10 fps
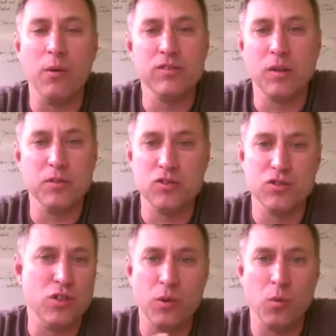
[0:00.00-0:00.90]
where someone's
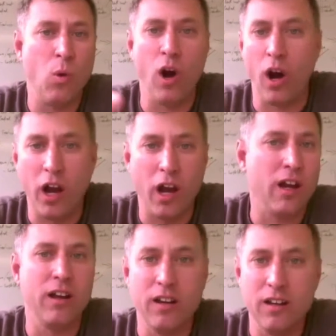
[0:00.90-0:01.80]
just doing work
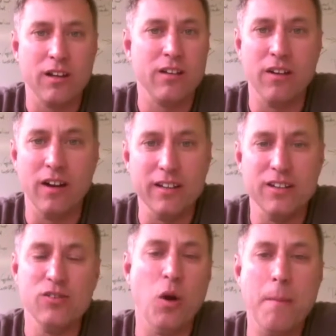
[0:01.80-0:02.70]
right?
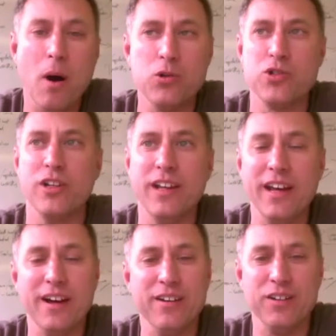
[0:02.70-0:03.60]
There's no emotion
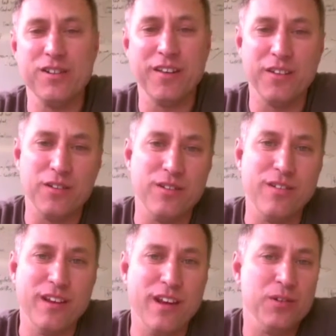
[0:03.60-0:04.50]
there. There's nothing,
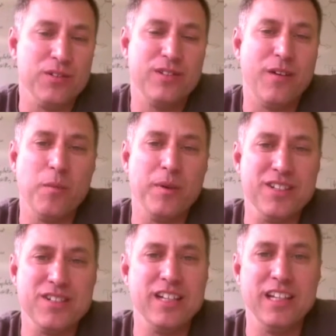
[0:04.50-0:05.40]
you know,
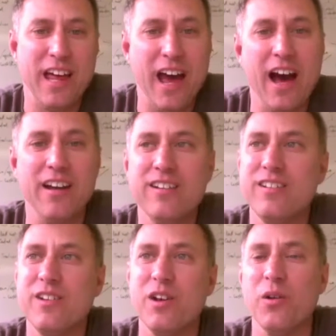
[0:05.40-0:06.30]
everybody's seen that,
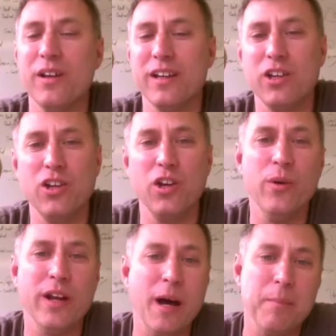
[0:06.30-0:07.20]
you know, like cue
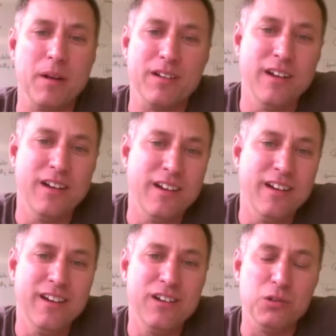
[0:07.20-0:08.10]
it up and
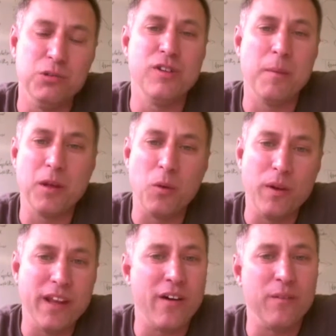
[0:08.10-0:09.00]
do something when they're,